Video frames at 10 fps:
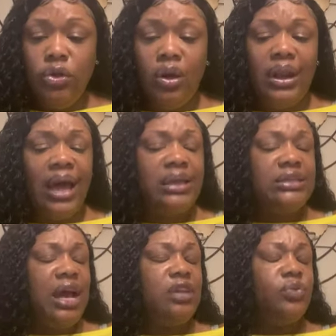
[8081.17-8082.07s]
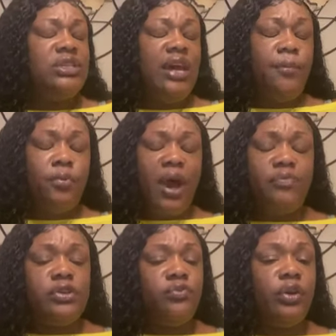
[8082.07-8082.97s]
You know, a lot of times we take
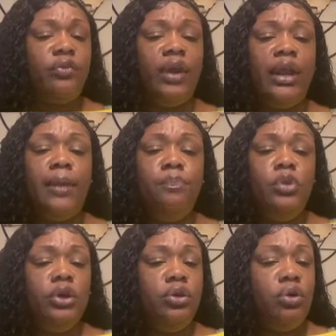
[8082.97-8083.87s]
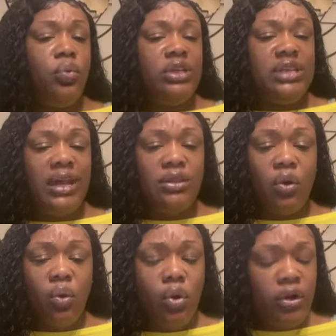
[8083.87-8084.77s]
prophets for granted. You know, we
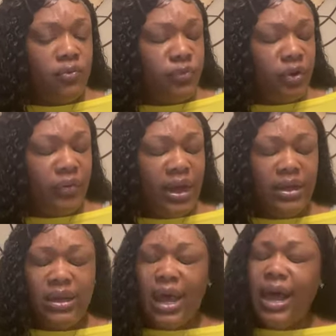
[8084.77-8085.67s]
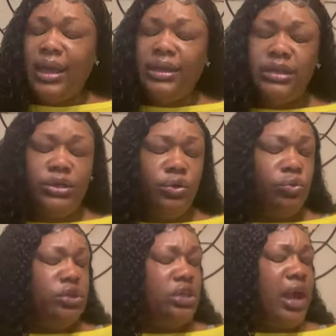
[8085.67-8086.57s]
take the oil for granted.
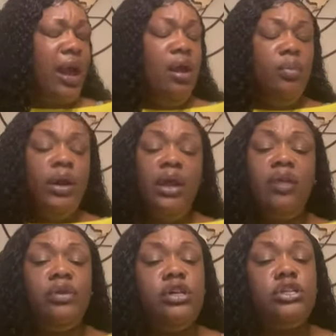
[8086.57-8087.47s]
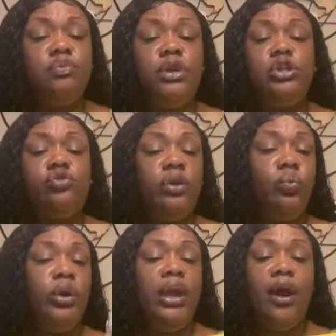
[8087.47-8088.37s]
Oh, but here in this
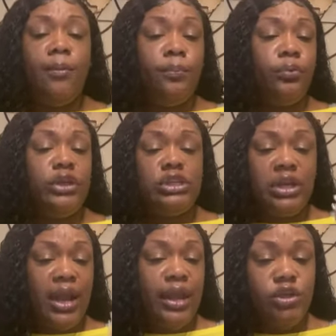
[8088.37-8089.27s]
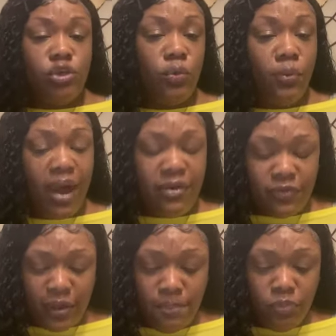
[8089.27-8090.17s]
ministry, we appreciate you,
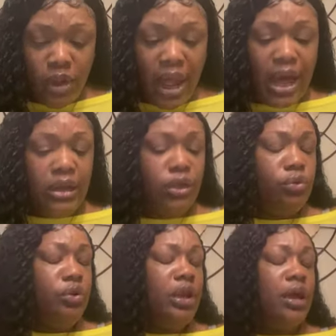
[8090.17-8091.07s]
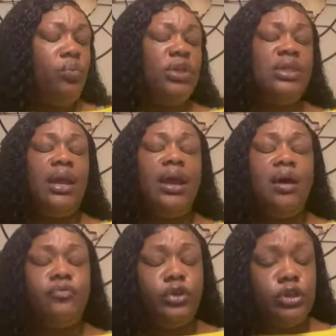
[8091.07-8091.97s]
prophet. Hallelujah. And we thank
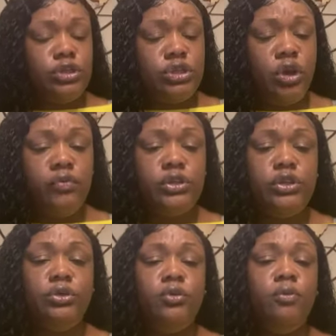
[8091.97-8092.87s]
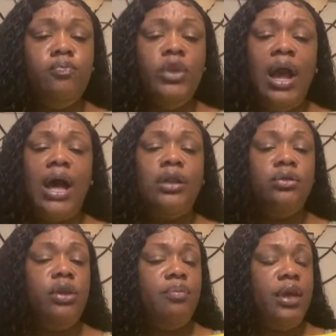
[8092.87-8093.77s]
God for your servitude.
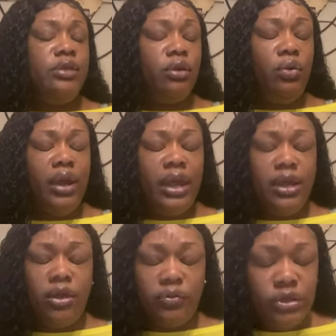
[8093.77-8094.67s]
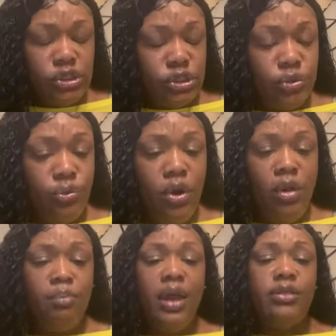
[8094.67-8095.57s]
Hallelujah. May the Lord increase you.
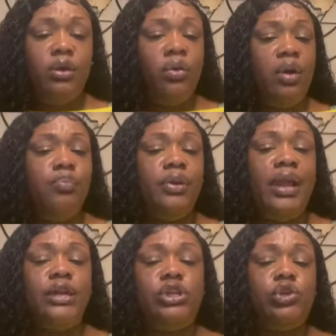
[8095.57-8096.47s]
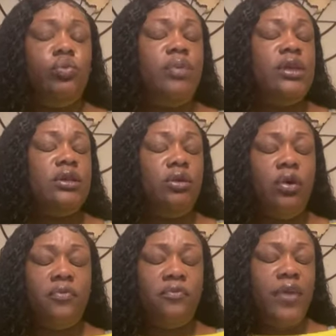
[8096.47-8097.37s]
May the Lord bless you. May the
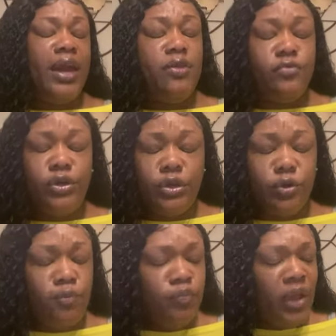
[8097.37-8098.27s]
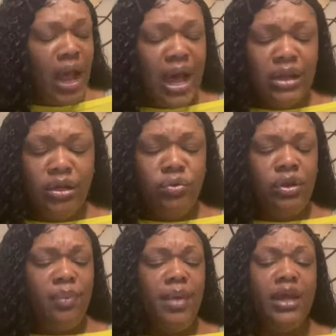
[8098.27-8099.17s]
Lord favor you. Hallelujah.